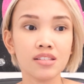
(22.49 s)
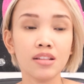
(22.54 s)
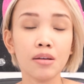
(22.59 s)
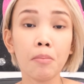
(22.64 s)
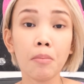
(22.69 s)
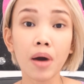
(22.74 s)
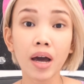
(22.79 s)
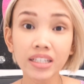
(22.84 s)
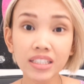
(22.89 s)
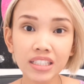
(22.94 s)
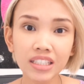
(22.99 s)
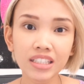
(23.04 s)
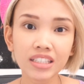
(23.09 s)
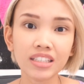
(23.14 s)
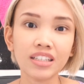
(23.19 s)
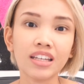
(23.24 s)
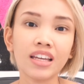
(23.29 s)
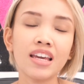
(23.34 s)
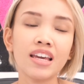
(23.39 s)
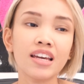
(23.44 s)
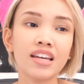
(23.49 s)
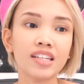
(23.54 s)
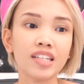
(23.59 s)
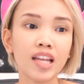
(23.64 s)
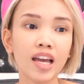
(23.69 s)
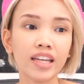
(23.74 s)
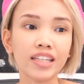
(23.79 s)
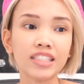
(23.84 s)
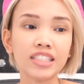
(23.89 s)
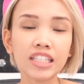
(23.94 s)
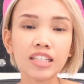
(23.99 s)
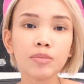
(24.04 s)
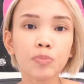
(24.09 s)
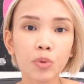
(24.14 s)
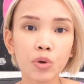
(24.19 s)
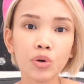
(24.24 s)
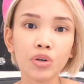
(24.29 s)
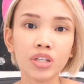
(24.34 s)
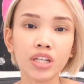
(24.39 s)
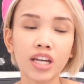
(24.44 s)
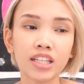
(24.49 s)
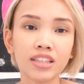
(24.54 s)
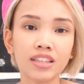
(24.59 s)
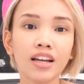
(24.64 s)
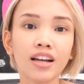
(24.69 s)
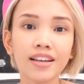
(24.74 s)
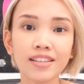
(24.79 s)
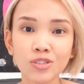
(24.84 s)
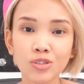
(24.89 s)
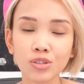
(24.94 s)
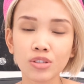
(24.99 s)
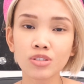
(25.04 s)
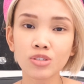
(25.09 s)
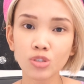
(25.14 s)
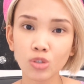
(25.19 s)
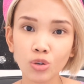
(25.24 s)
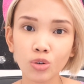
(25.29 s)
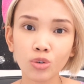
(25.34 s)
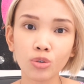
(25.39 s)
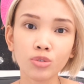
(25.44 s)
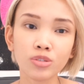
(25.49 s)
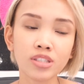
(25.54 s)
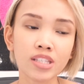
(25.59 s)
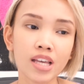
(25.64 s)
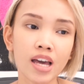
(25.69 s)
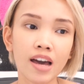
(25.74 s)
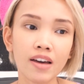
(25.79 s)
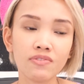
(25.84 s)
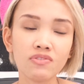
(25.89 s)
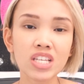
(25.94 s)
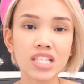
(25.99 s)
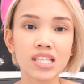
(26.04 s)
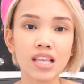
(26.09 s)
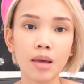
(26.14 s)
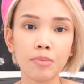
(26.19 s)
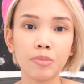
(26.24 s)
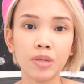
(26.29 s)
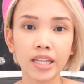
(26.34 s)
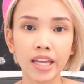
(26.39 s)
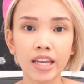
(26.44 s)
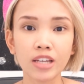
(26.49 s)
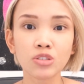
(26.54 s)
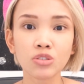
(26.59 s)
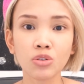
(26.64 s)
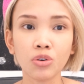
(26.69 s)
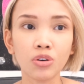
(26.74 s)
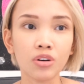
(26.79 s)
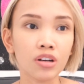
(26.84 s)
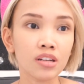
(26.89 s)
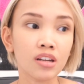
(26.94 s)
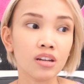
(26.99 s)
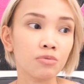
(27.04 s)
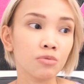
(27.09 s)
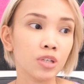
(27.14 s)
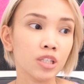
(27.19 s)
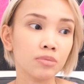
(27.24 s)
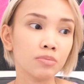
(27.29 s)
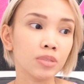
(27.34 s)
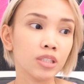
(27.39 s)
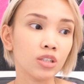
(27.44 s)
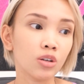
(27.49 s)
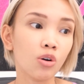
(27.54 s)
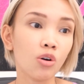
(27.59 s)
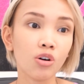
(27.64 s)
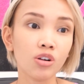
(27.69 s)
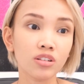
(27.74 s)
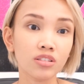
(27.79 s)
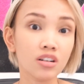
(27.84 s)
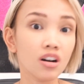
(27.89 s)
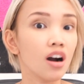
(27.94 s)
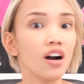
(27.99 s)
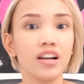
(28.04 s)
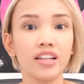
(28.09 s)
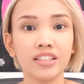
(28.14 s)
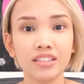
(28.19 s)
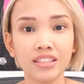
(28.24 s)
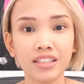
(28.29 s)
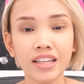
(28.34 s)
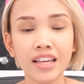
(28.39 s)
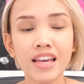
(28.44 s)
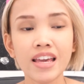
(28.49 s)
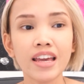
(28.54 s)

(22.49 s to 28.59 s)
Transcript: the money na inipon at nagastos nyo sa visa application will be all gone.